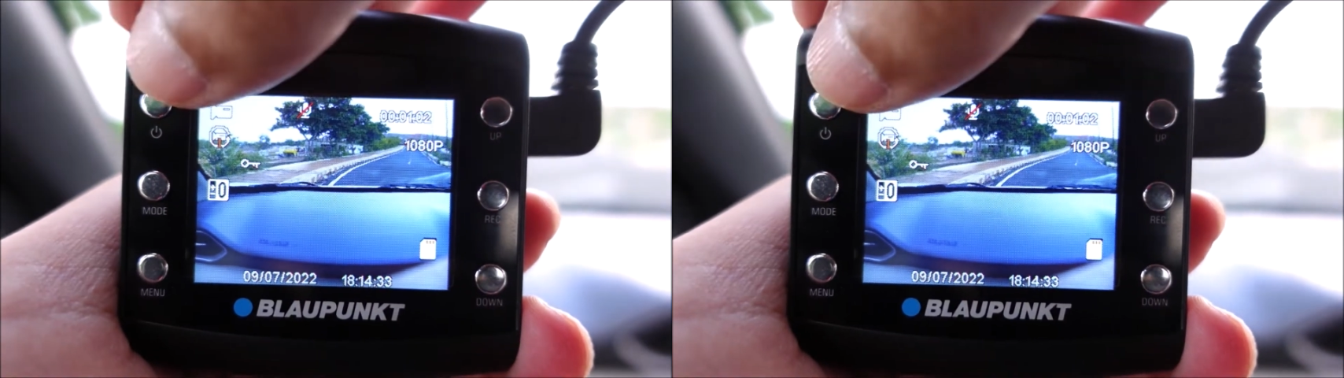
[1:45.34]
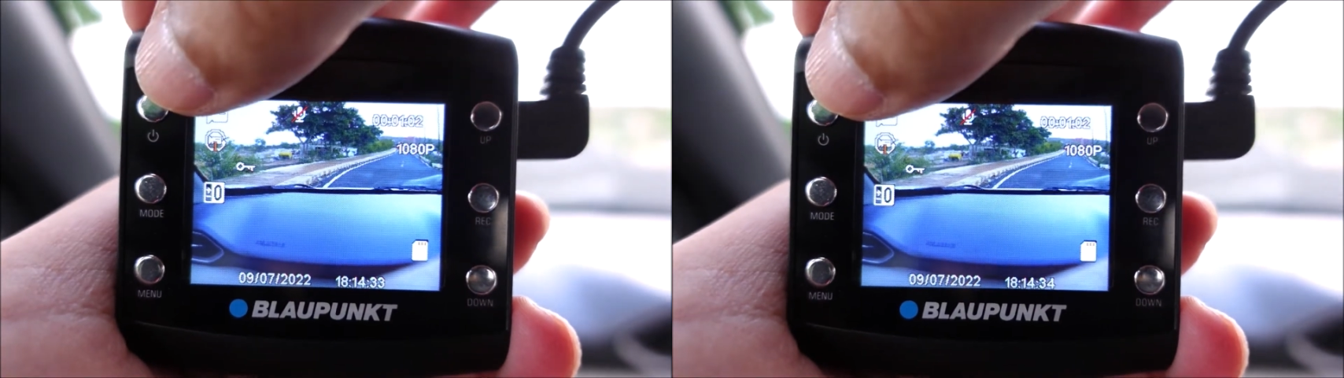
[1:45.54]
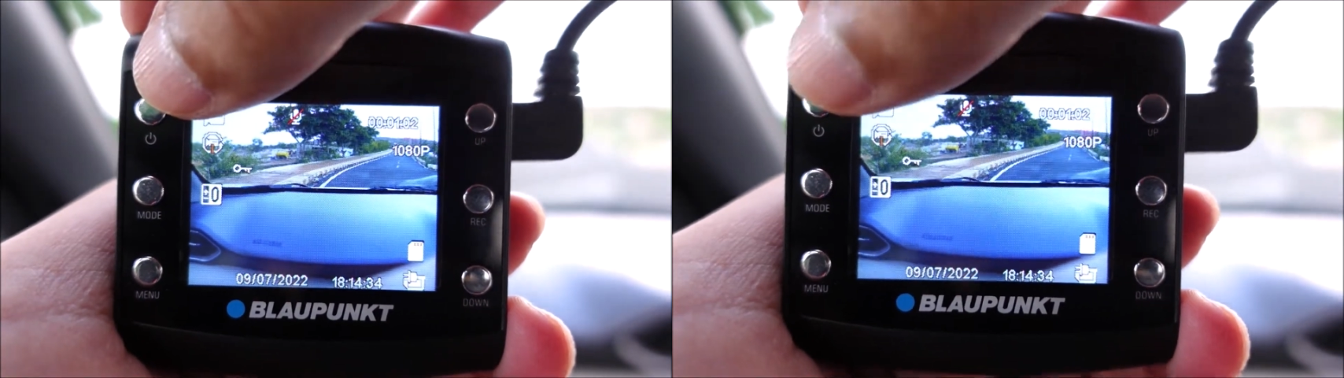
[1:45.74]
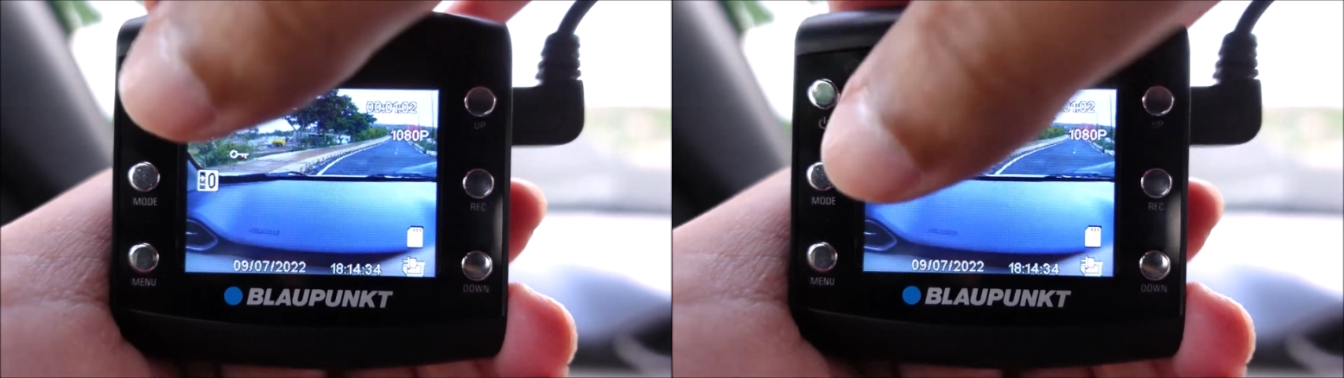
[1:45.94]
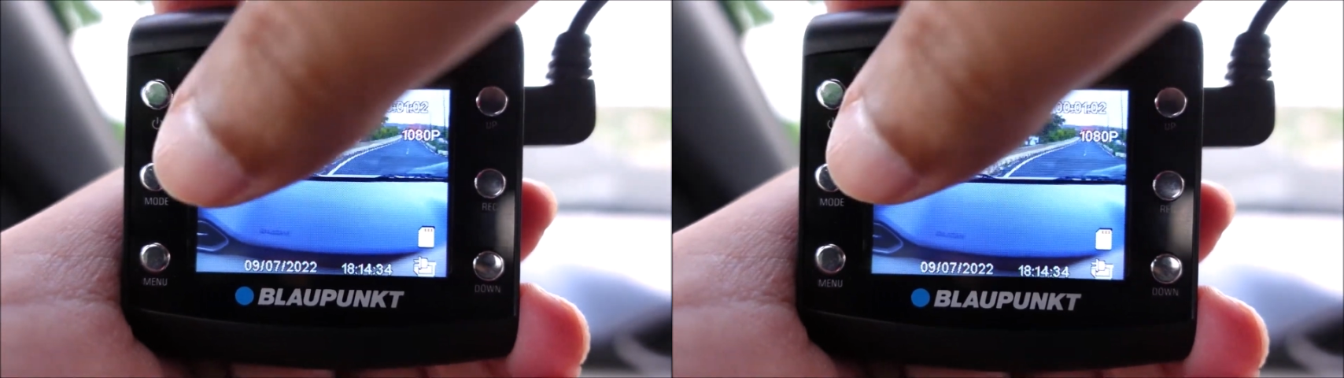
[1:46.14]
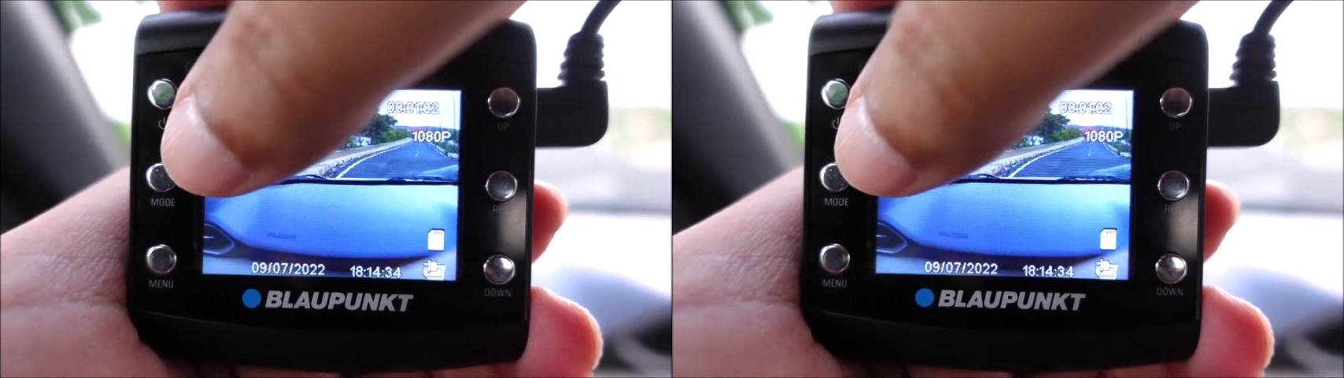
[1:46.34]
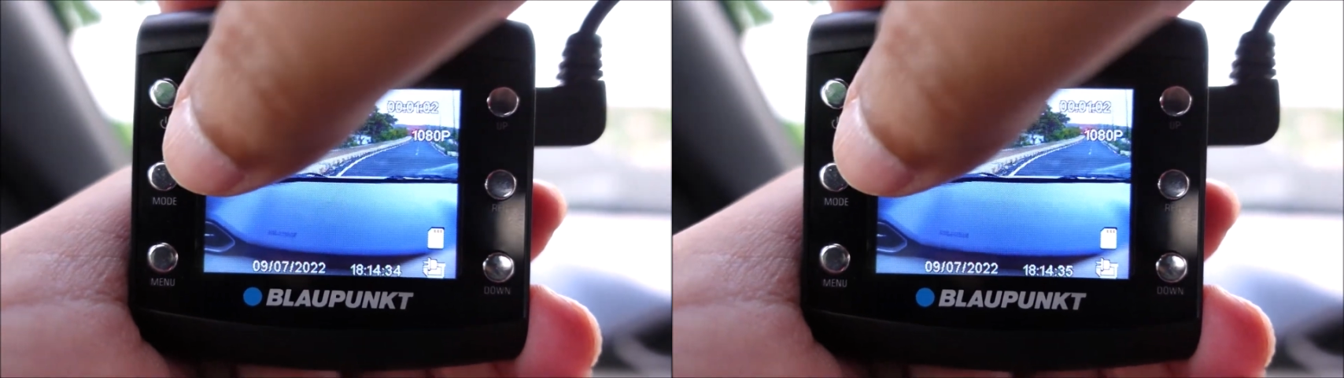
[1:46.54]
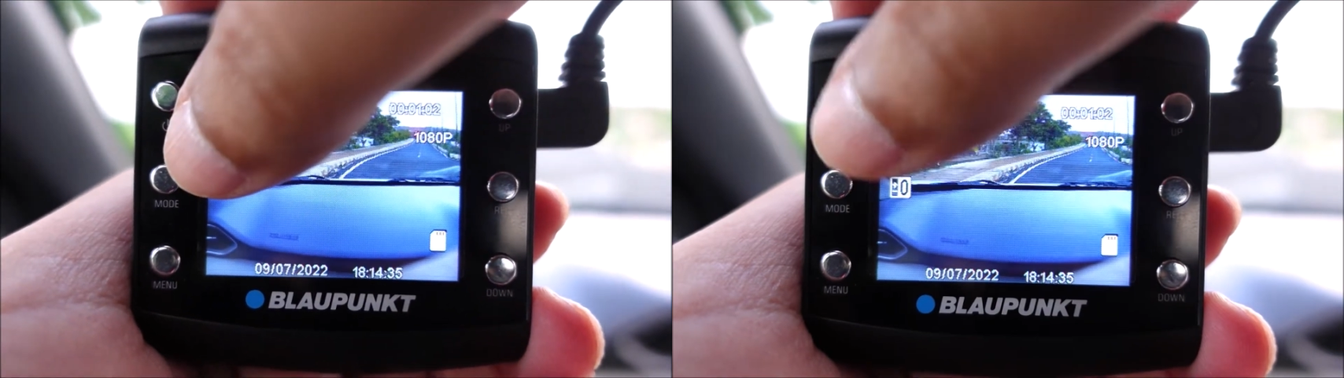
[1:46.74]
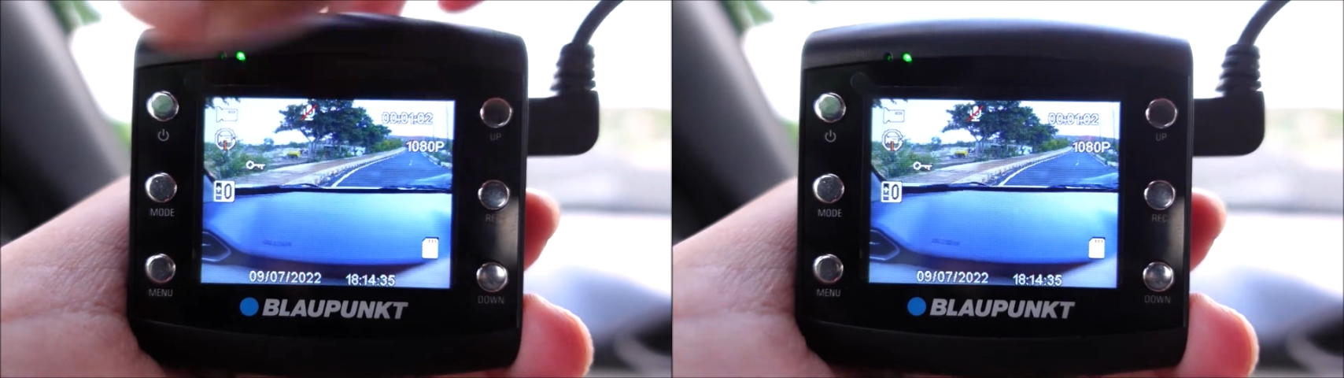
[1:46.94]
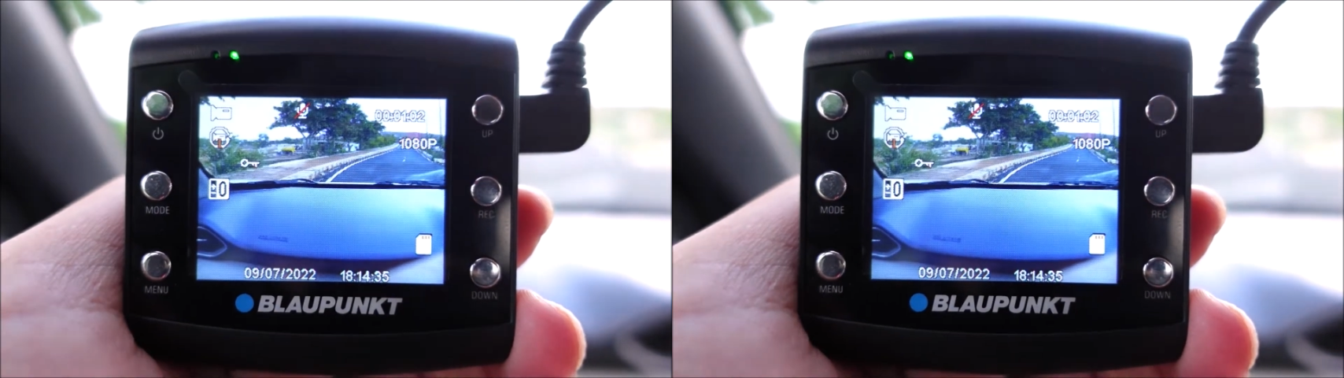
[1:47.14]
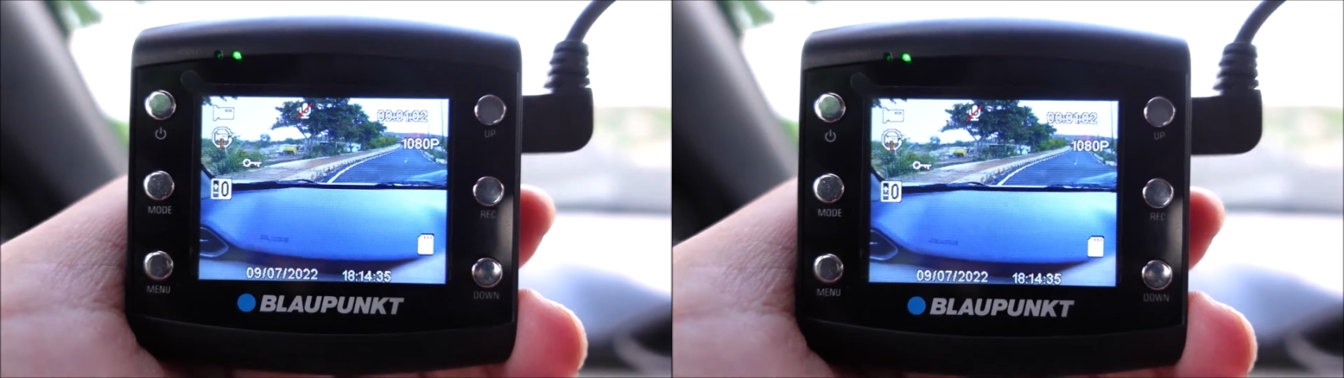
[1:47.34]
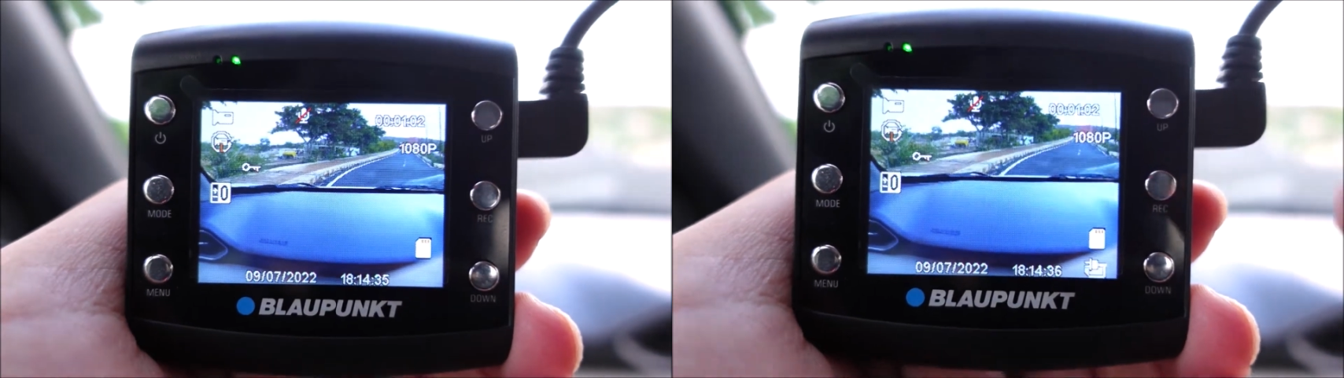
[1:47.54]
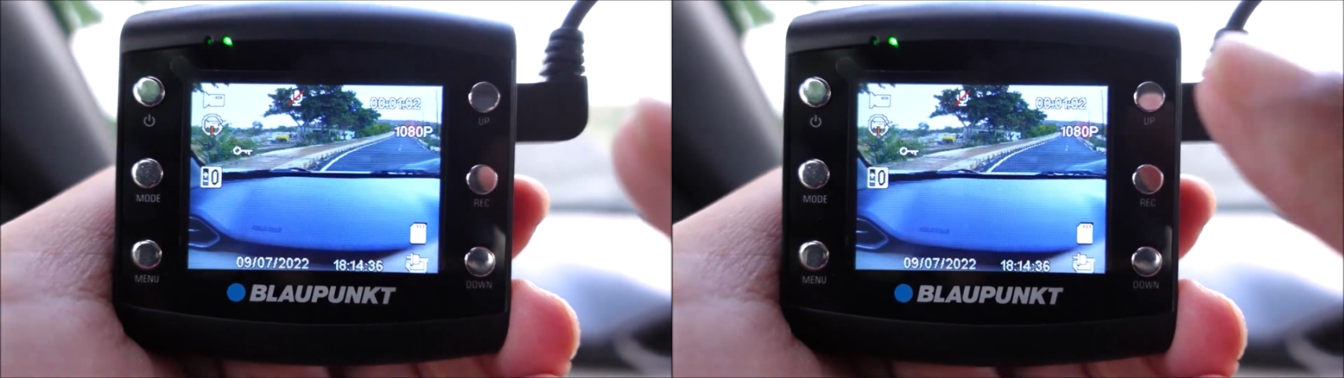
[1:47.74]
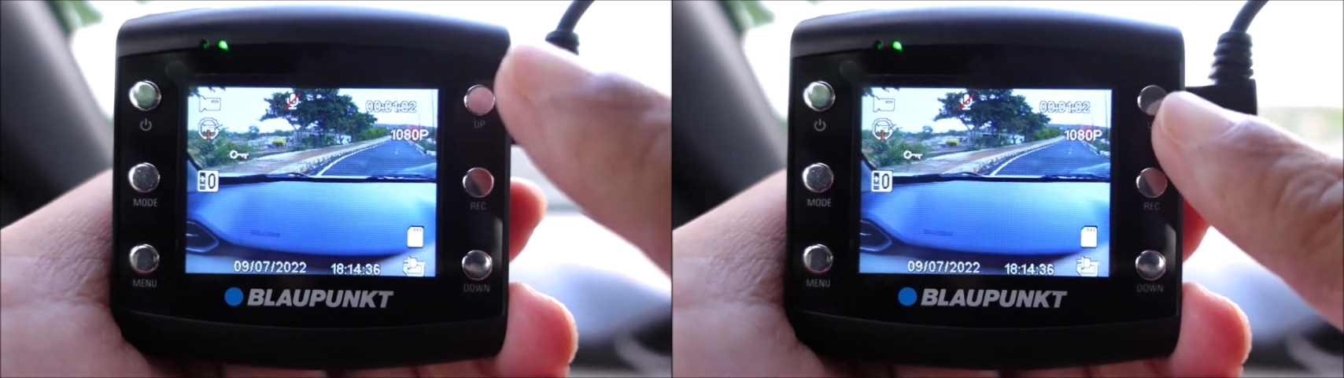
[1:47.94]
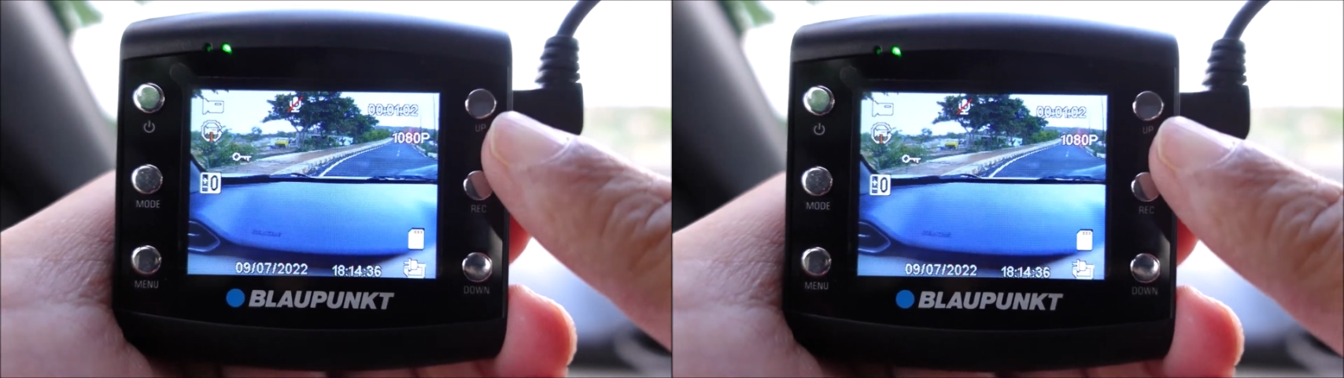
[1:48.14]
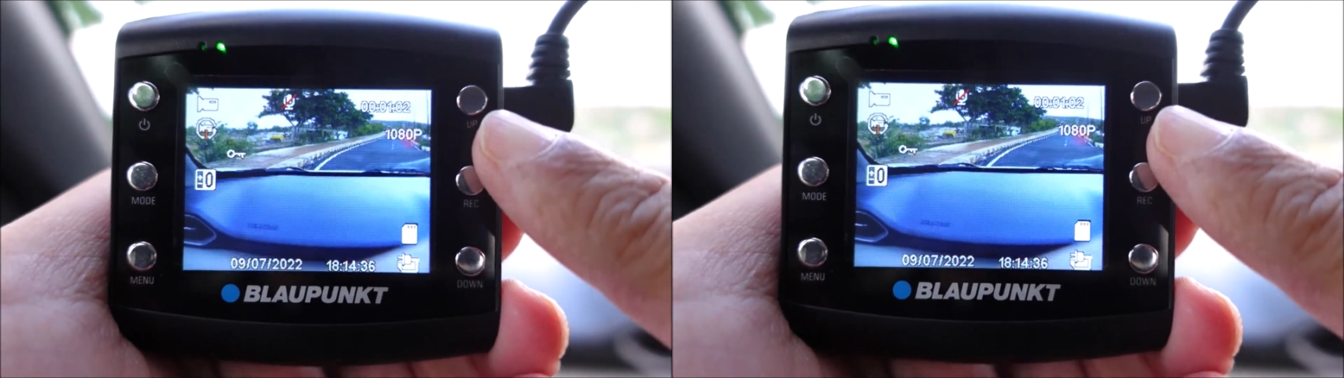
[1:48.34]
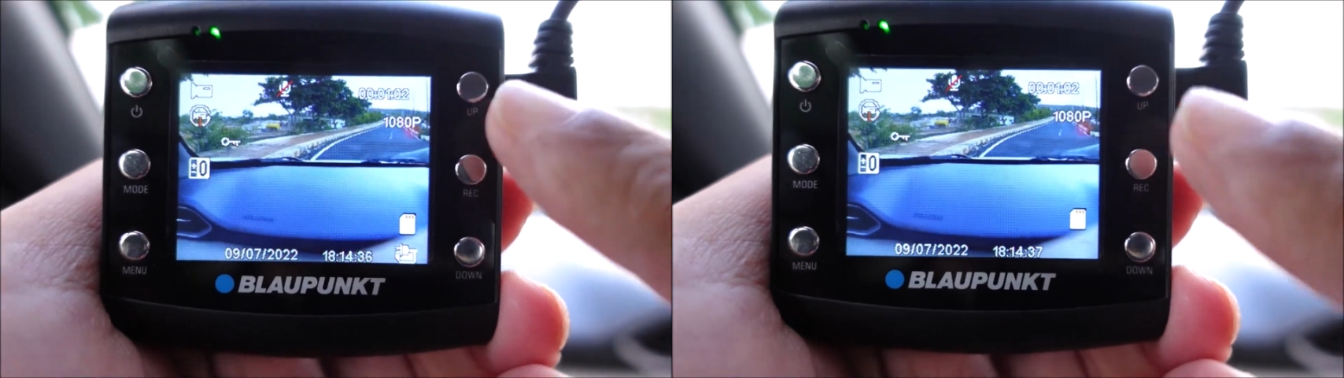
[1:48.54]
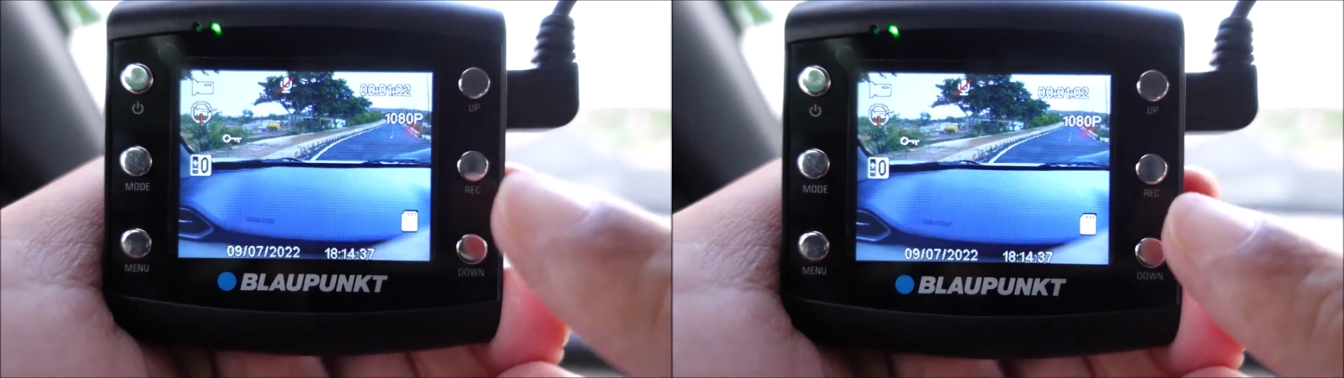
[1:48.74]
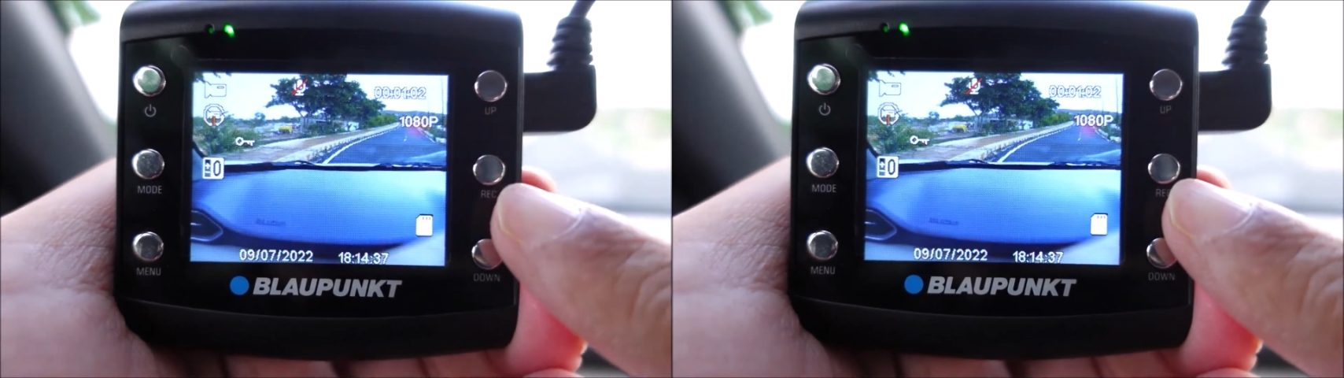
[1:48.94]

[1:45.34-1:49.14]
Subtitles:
No face is visible, so there are no lips to read.